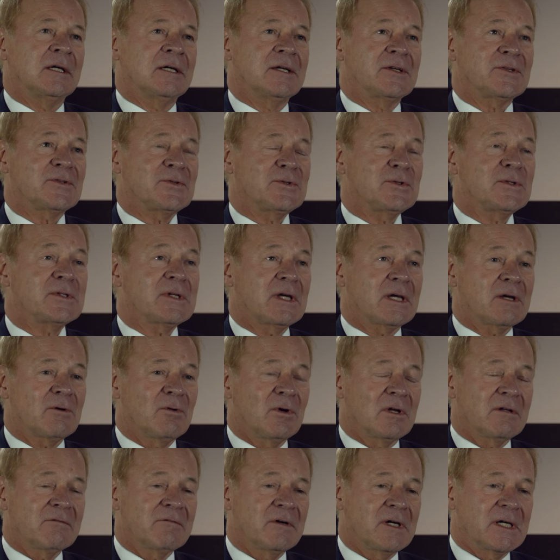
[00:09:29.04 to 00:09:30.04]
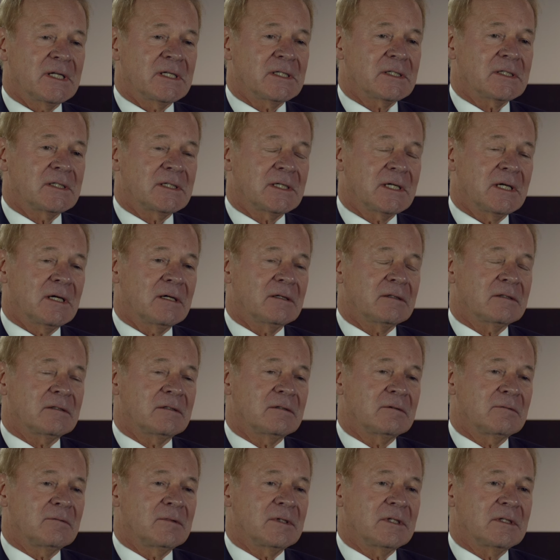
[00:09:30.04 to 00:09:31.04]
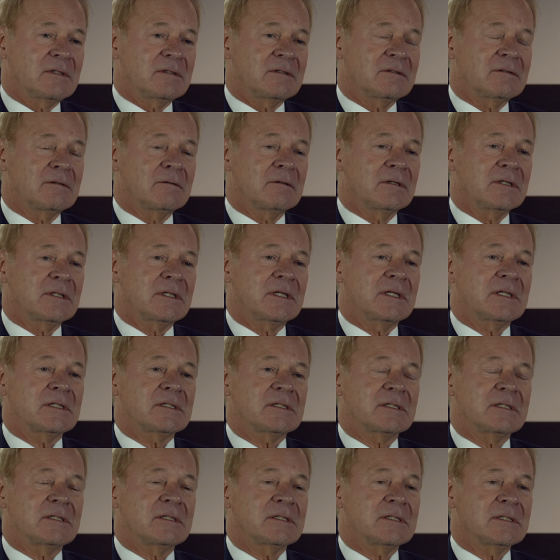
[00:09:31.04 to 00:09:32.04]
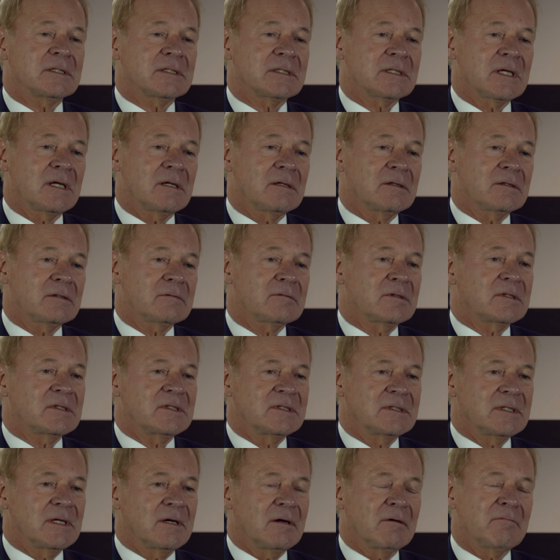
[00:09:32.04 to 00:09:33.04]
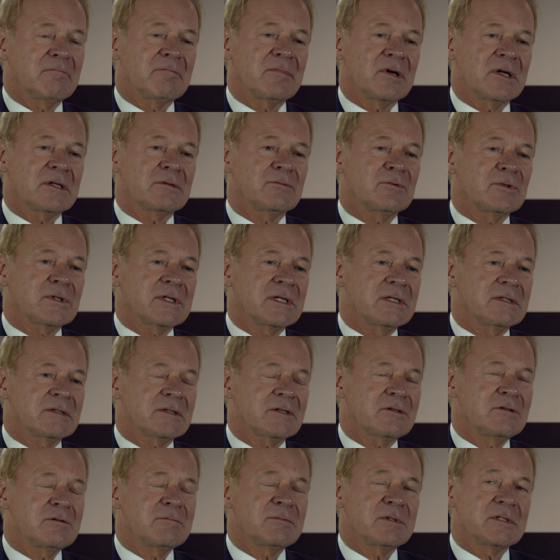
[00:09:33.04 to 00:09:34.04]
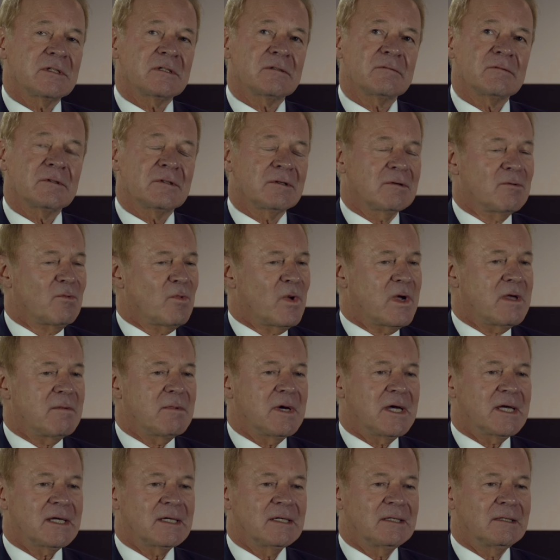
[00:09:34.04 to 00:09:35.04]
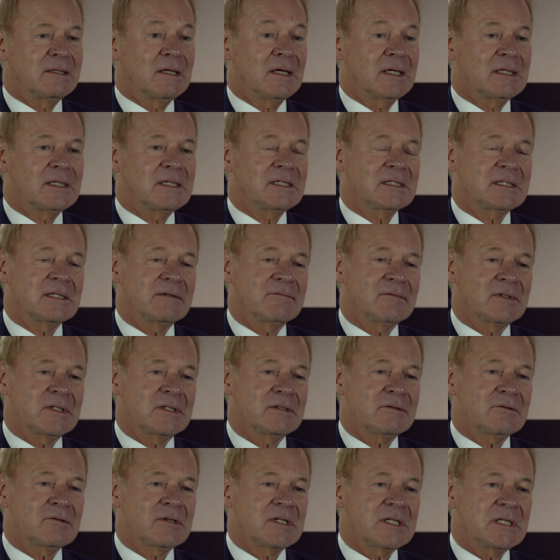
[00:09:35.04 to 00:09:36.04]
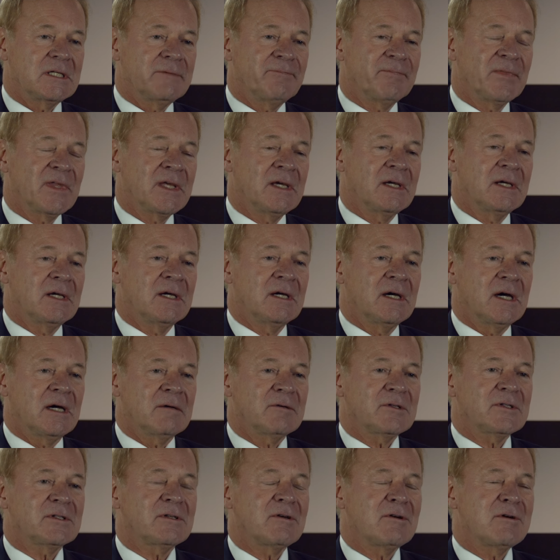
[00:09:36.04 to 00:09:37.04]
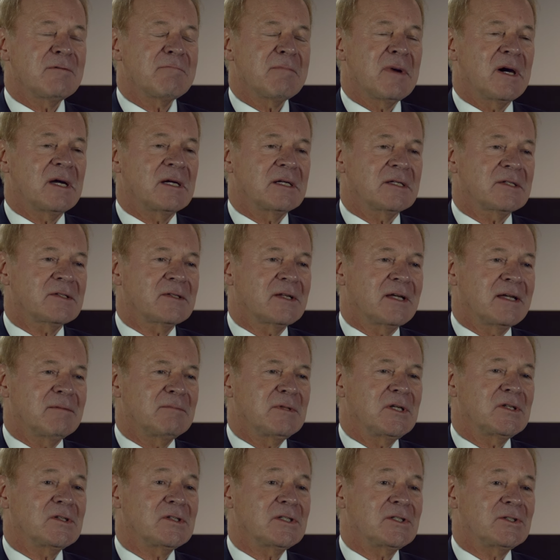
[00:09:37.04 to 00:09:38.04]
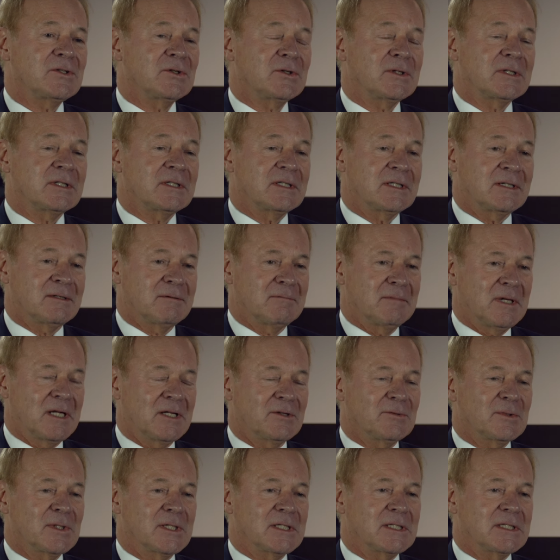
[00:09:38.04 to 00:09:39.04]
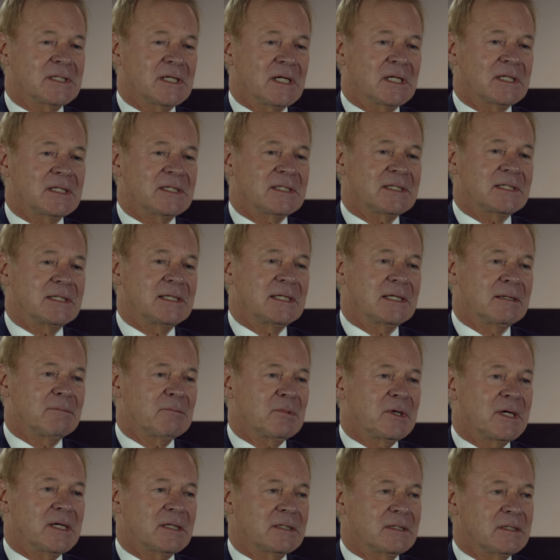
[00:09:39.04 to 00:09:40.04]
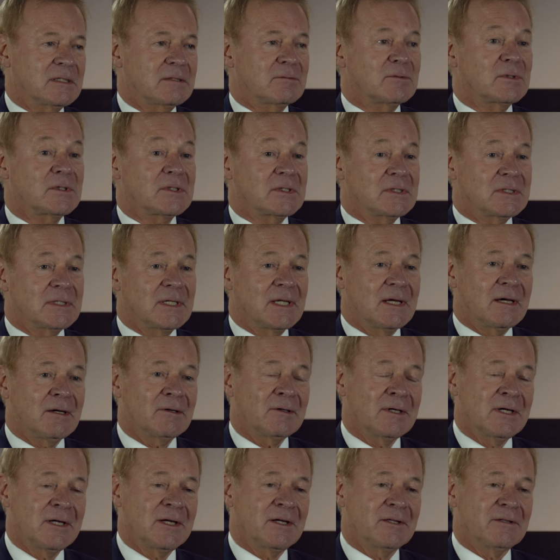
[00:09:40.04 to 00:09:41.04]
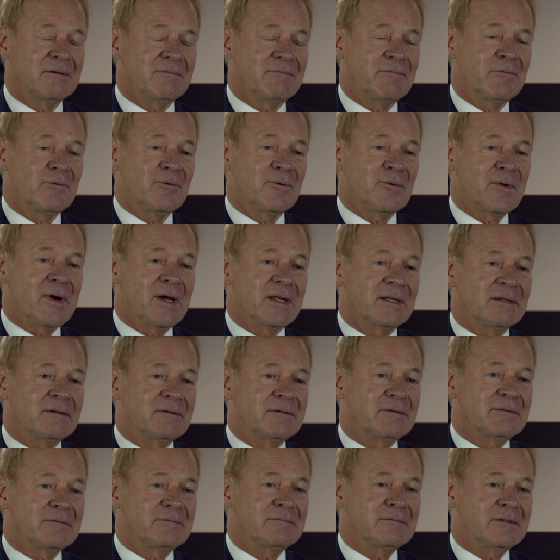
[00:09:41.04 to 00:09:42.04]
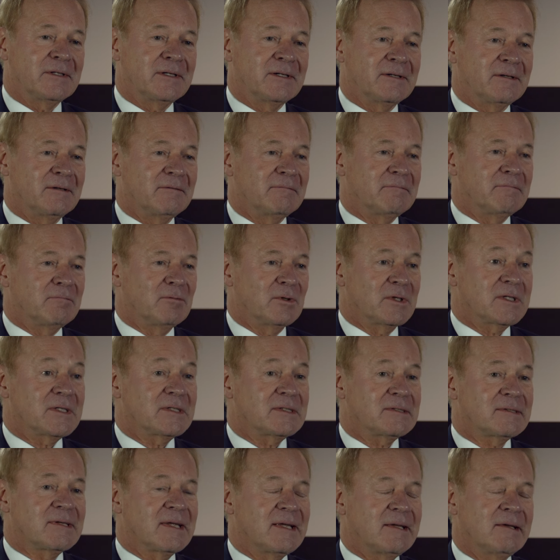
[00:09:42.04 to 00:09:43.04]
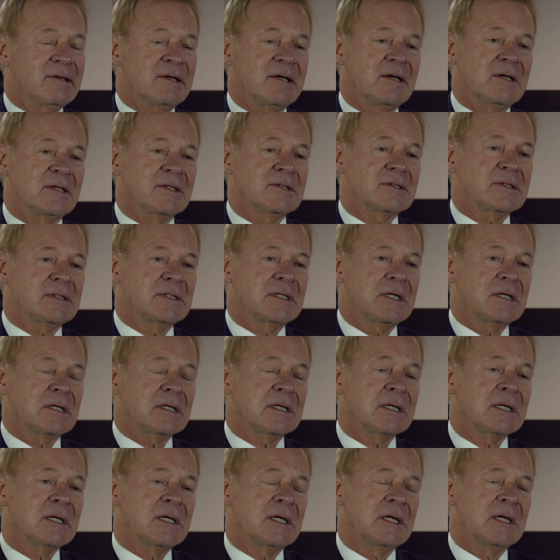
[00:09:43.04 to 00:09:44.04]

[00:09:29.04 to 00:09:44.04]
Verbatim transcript: as soon as I qualified as an accountant with Deloitte Haskins and Sells, which is now PricewaterhouseCoopers, which way back in nineteen seventy-three, I was so embarrassed I immediately joined the management consultancy practice, which is now the forerunner of, uh, of what is Ernst and Young,